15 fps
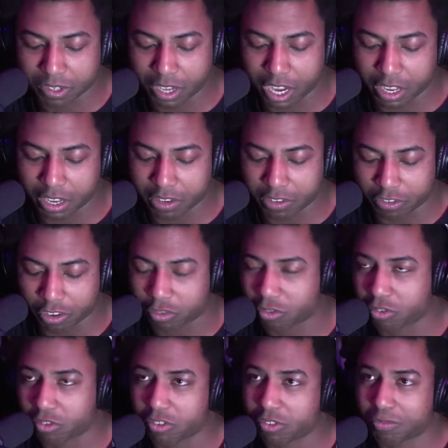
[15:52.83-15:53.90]
of
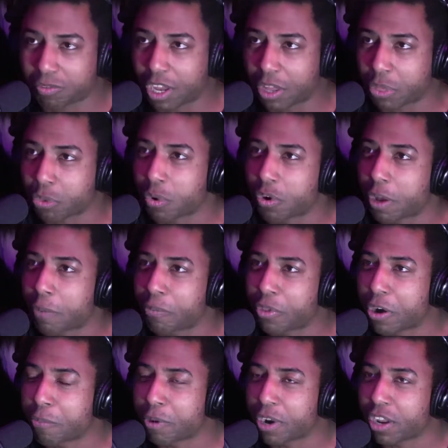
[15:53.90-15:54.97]
just got thrown up
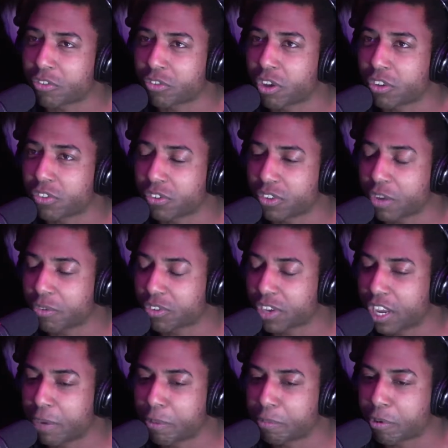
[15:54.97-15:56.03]
there, but I saw it today, was
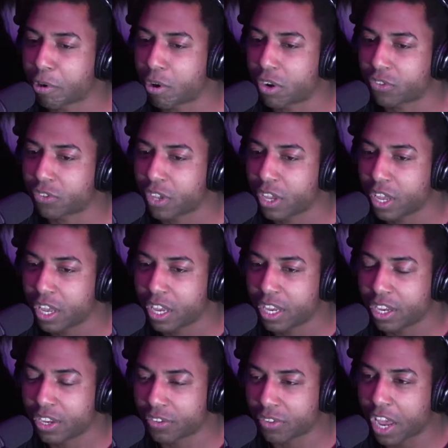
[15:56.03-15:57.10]
Hannibal Buress,
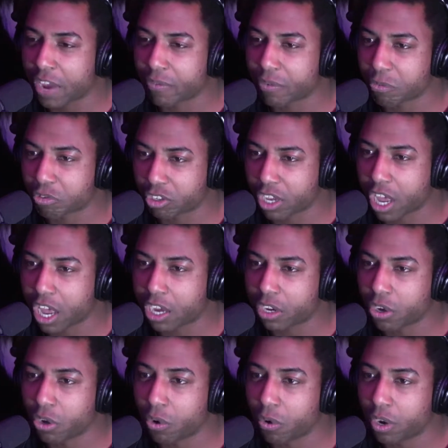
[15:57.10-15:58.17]
his Live from
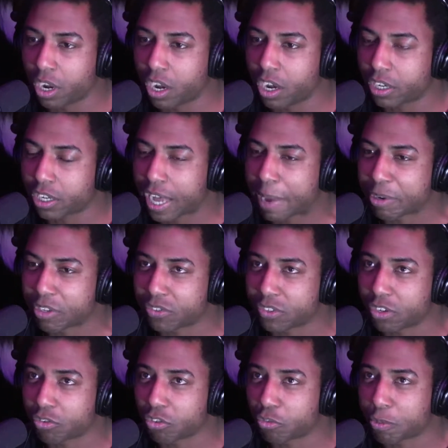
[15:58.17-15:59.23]
Chicago Comedy
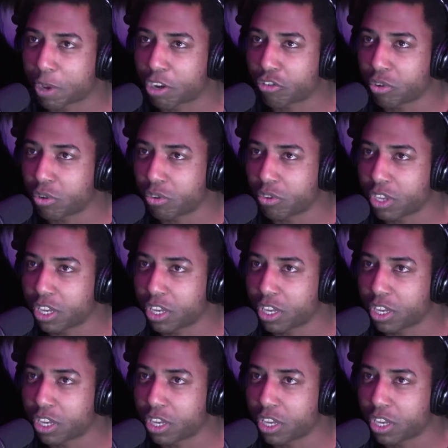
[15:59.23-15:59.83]
Central special. They